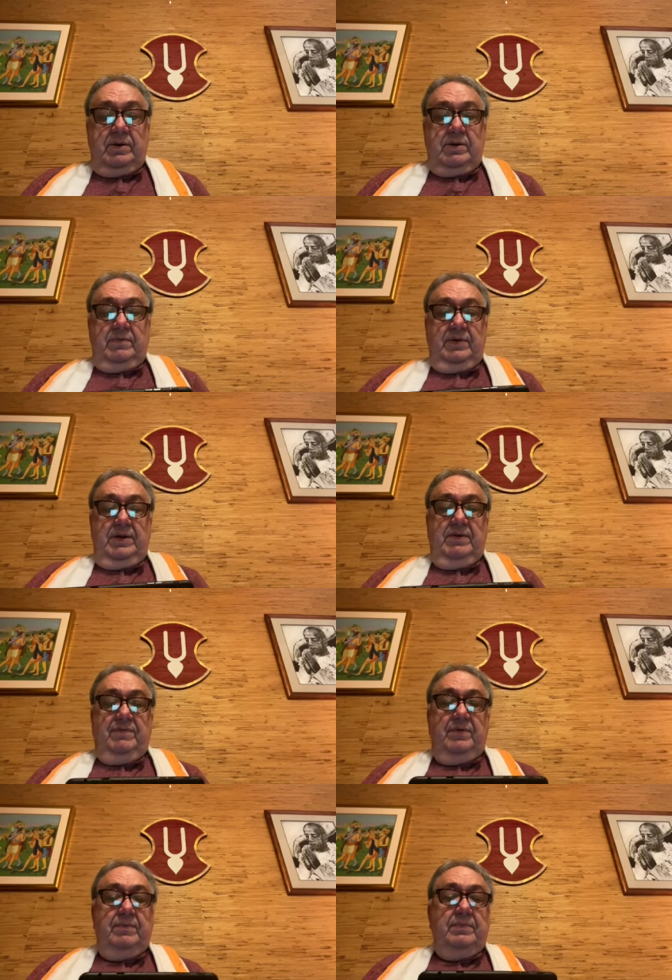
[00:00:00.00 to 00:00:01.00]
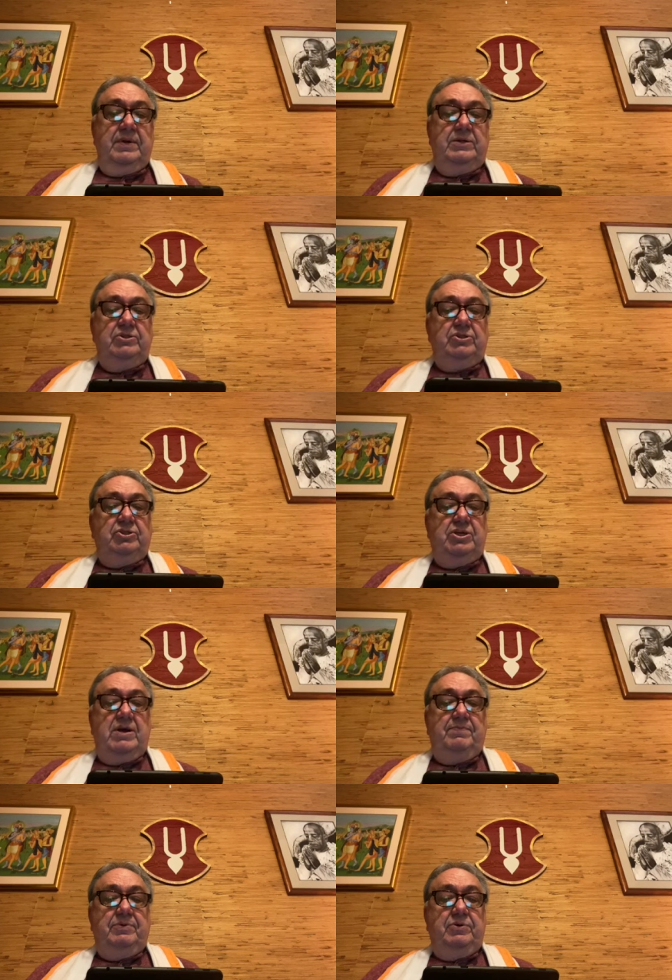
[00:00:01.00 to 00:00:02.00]
Reading from
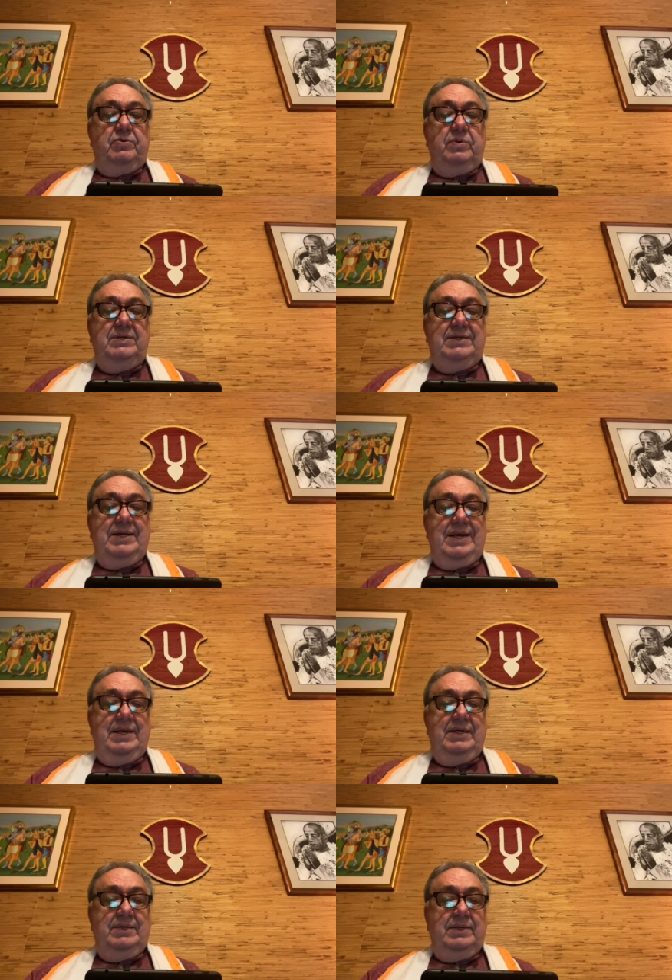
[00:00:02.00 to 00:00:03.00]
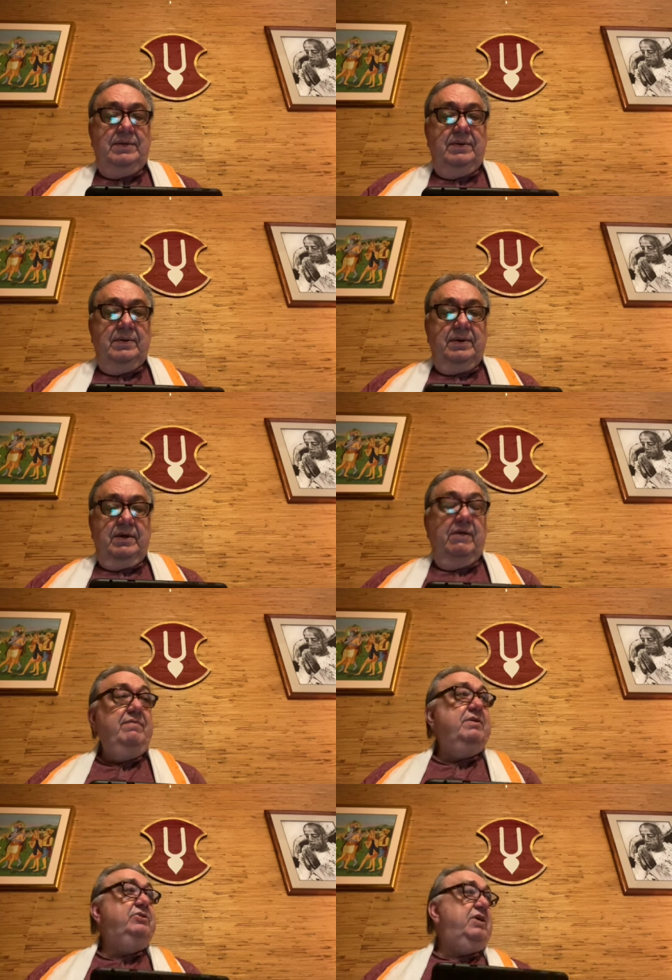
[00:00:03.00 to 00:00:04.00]
chapter 28 of the
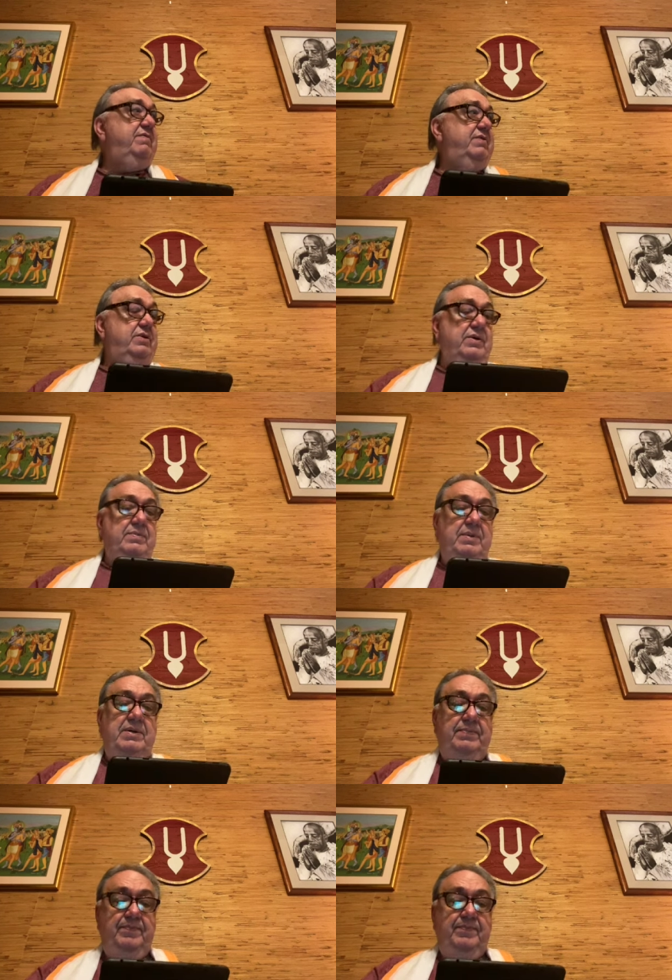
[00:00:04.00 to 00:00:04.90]
Jaiva Dharma.